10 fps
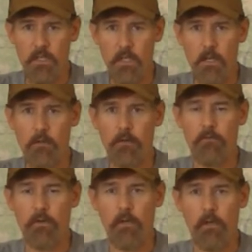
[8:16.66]
together
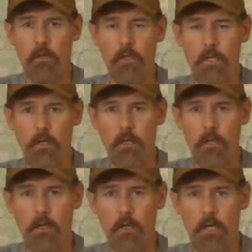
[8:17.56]
for
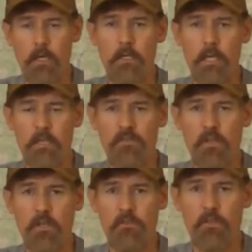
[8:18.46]
a 9-day
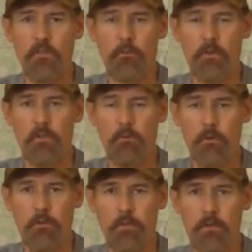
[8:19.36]
season
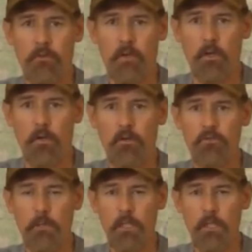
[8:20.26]
with the different hunters,